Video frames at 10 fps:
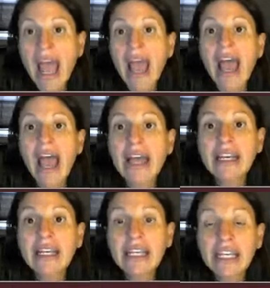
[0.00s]
And
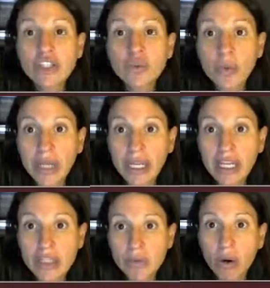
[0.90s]
each week
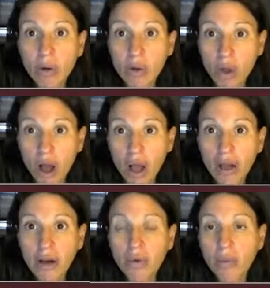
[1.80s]
as we go along,
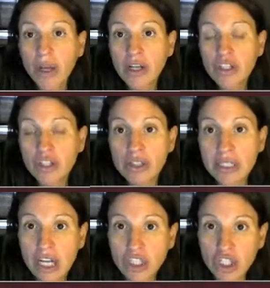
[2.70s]
when a certain
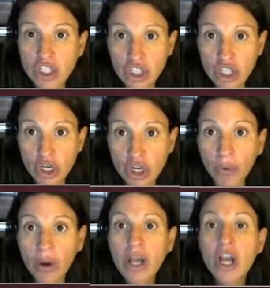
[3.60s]
section is due,
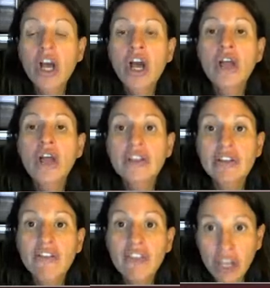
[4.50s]
there's a
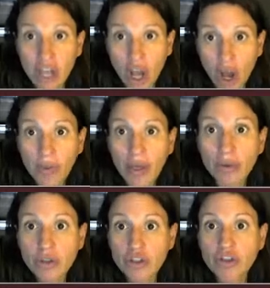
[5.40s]
video that will
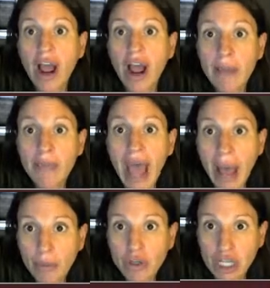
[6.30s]
describe that
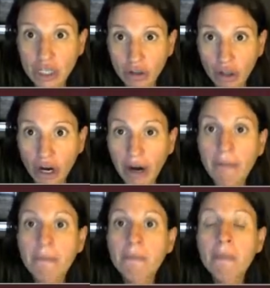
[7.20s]
particular
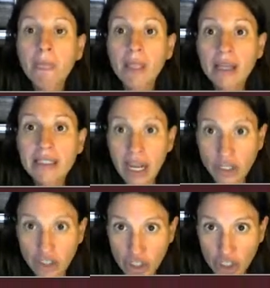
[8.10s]

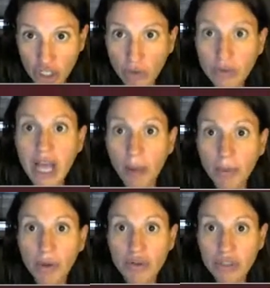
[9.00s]
section to you to help
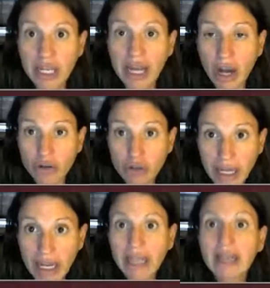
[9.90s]
you understand how to write
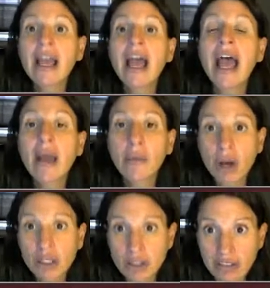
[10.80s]
it. And we
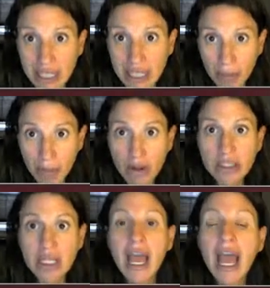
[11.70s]
also have samples.
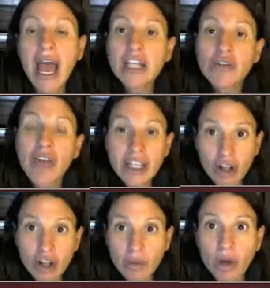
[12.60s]
And so that's
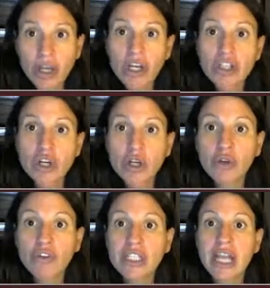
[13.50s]
what I wanted to show you
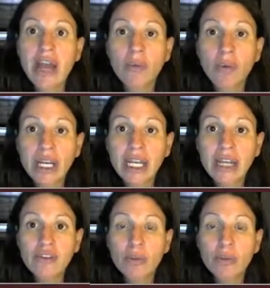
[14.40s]
for today. I wanted to give you